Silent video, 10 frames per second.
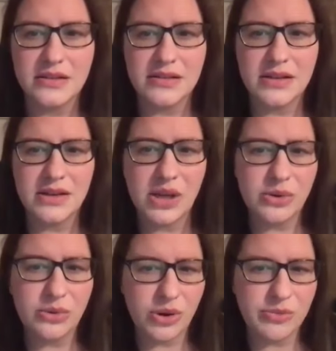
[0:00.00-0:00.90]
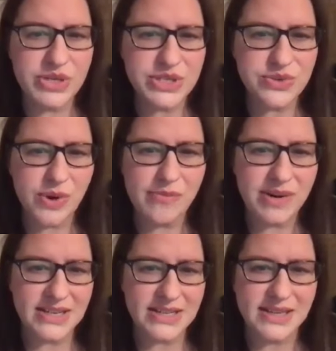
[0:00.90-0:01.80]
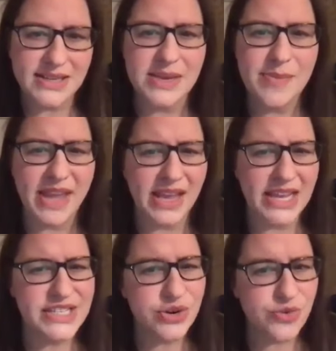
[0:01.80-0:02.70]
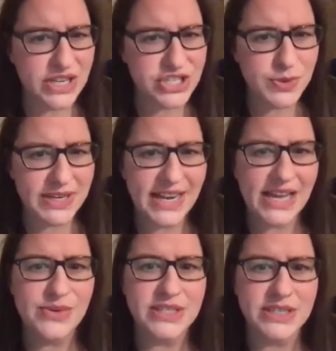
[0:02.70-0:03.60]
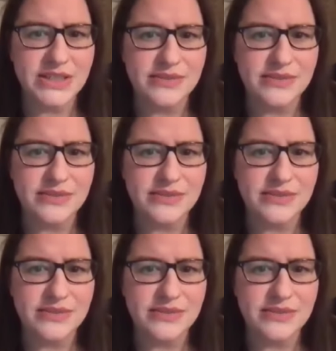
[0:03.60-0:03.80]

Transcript: The low, ominous rumbling starts up again, getting gradually louder.